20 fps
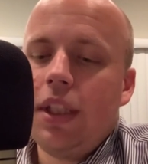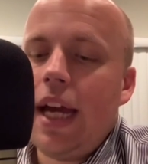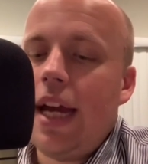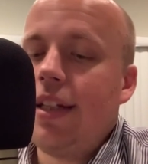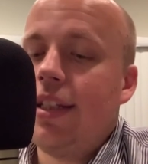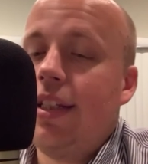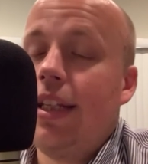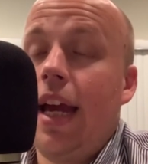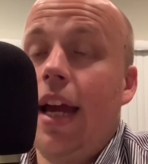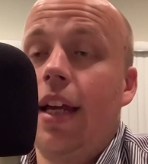that
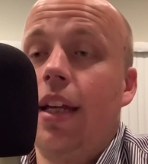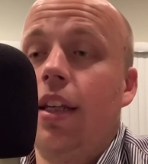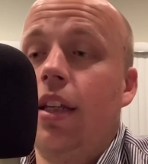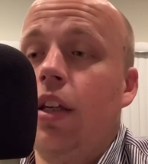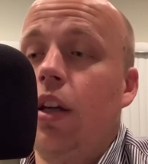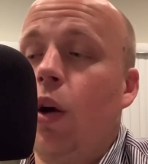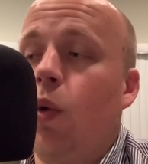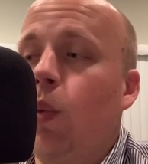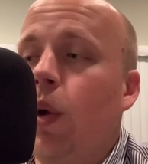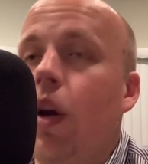said, you
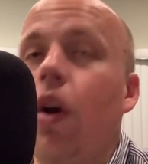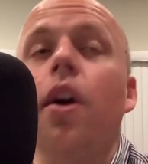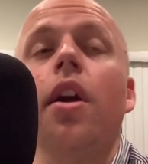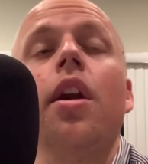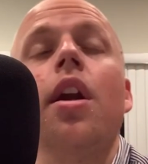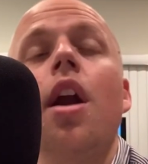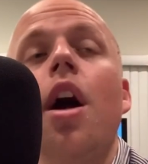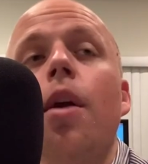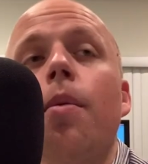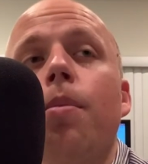know, we are in
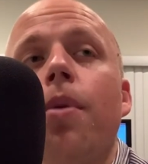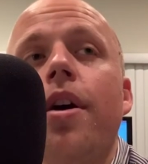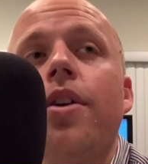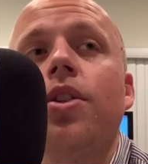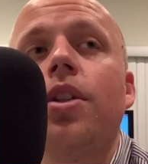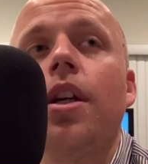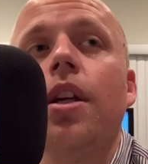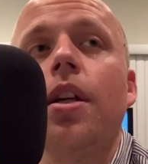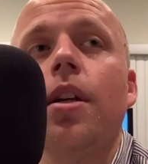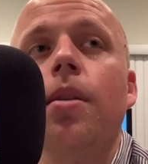an
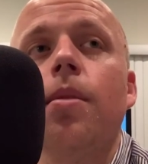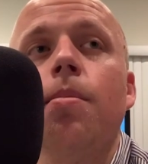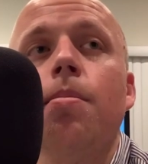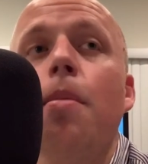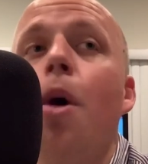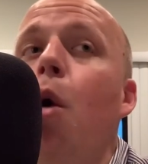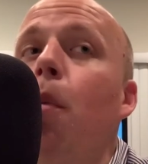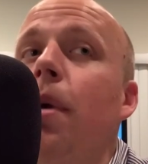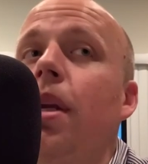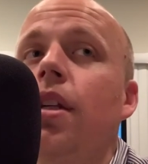unprecedented
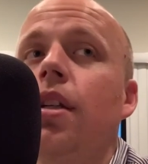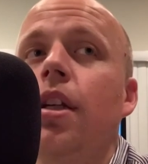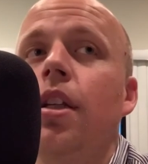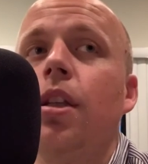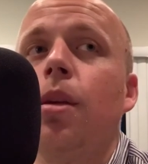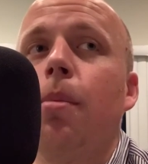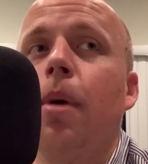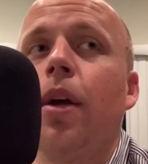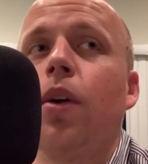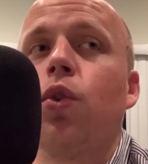moment in
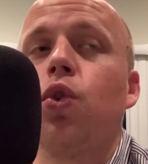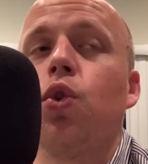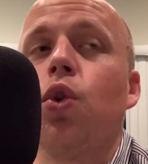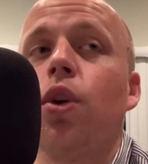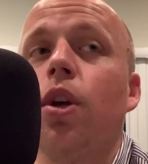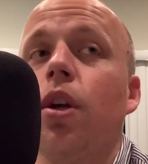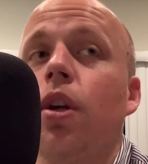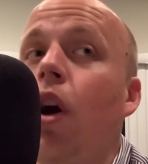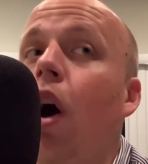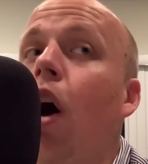the Michael
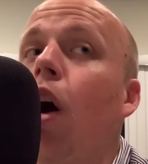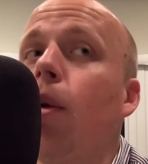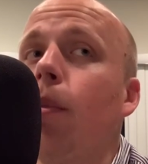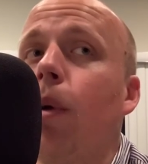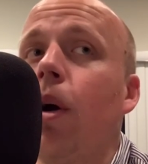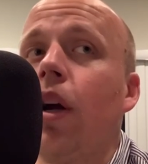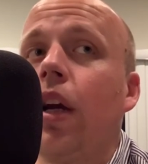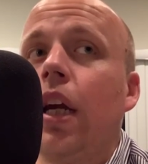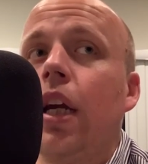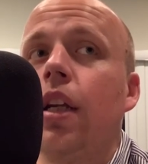Jordan card
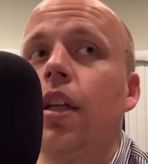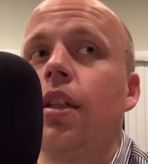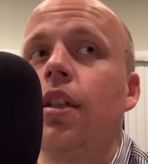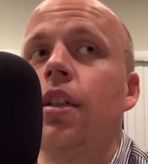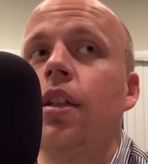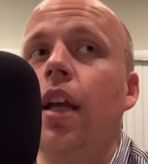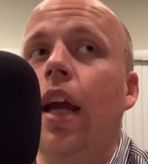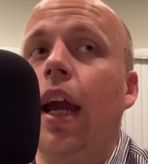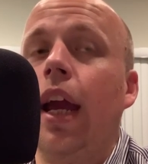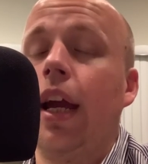market.
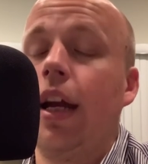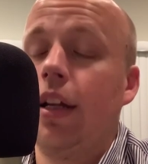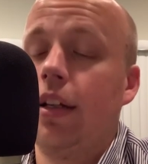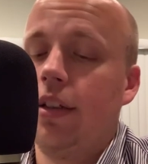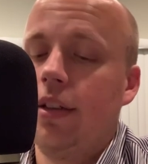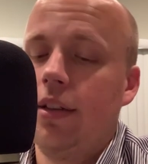And we are,